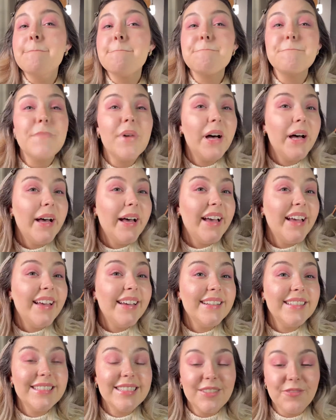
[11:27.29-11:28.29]

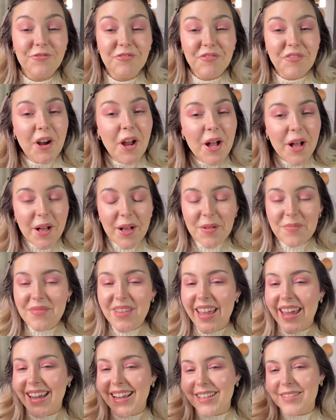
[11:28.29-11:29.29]
but from
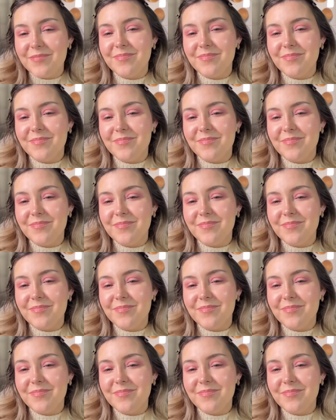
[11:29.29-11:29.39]
like